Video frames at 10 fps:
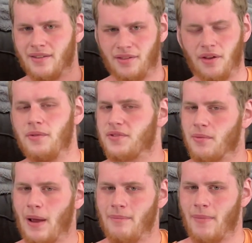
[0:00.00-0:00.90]
those are
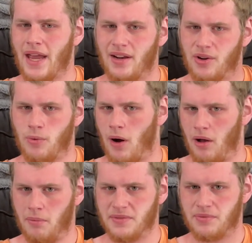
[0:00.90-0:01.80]
my main
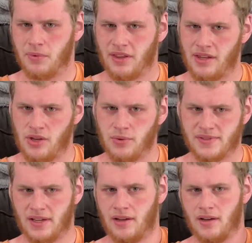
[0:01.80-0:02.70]
qualms with
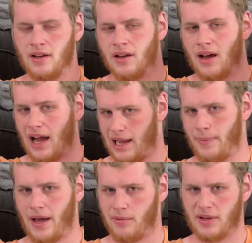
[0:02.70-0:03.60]
using
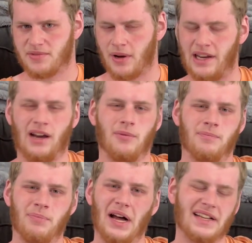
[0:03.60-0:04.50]
iPadOS right now.
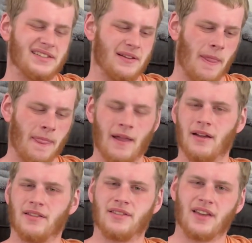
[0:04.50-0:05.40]
But
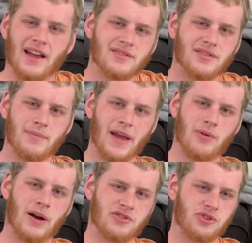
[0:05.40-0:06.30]
to answer the main
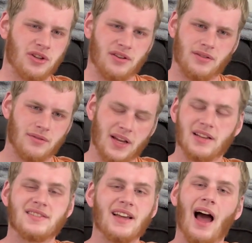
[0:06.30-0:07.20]
question,
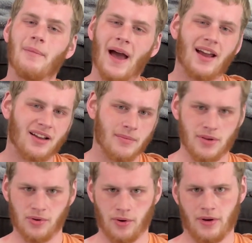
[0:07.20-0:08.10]
is the iPad a
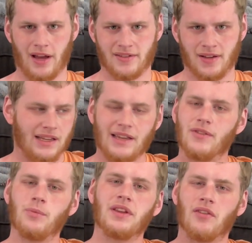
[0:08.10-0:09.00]
computer yet?
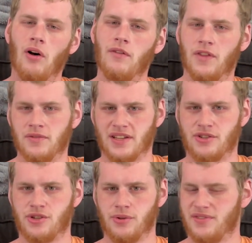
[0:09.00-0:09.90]
Even with all of those
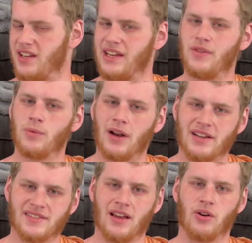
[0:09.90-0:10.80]
issues and even what I
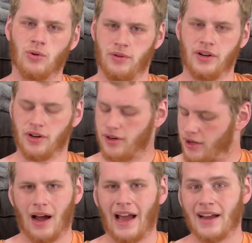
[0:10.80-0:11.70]
said earlier,
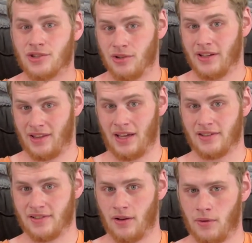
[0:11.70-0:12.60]
I actually think
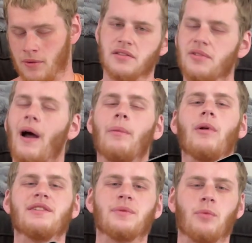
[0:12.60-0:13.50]
so. So Apple
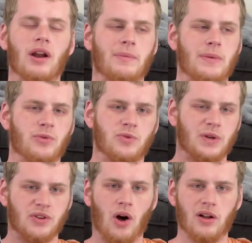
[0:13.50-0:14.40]
has been wanting people to
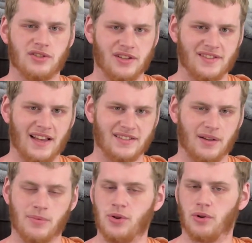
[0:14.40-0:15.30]
acknowledge this as a
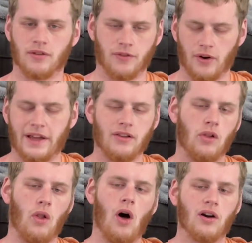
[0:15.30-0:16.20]
computer for a
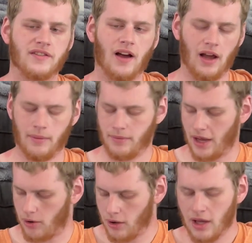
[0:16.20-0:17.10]
long time.
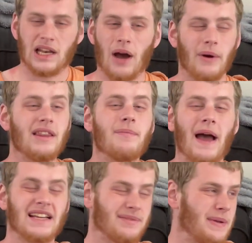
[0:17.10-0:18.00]
Now in the
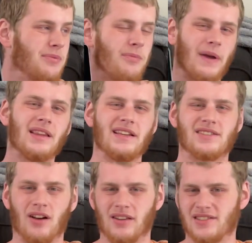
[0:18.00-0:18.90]
past, people mainly
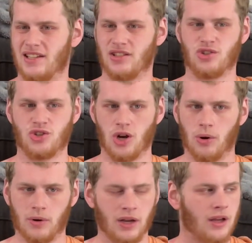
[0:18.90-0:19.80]
saw this as a
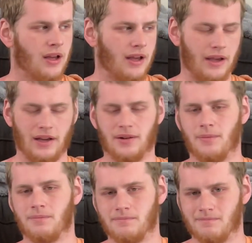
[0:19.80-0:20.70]
joke, and
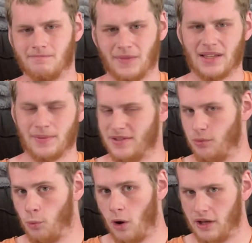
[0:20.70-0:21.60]
that's because it
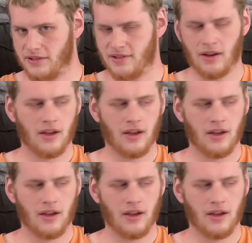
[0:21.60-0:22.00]
was.